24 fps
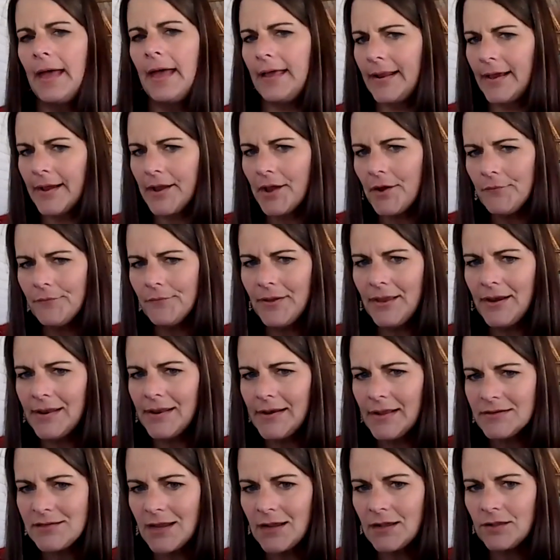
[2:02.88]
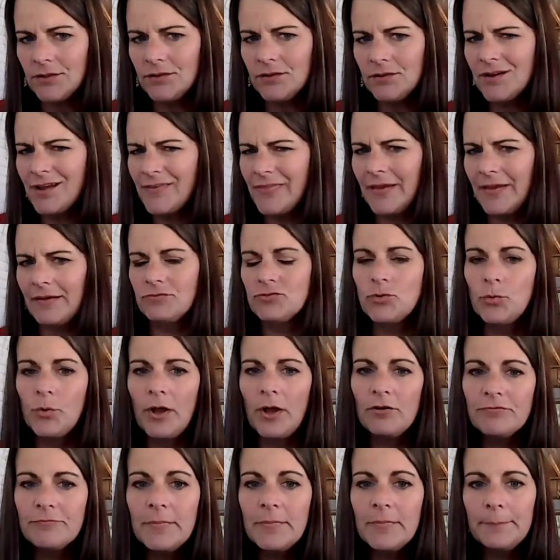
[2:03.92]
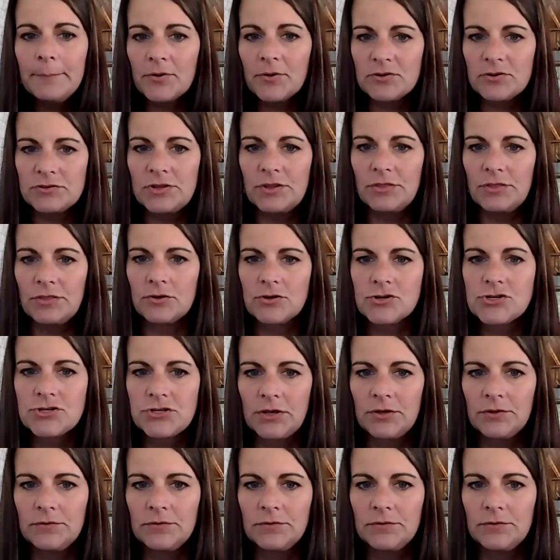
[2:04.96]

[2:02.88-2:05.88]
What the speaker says: And I go in and I take a look and they have 12 members in their show.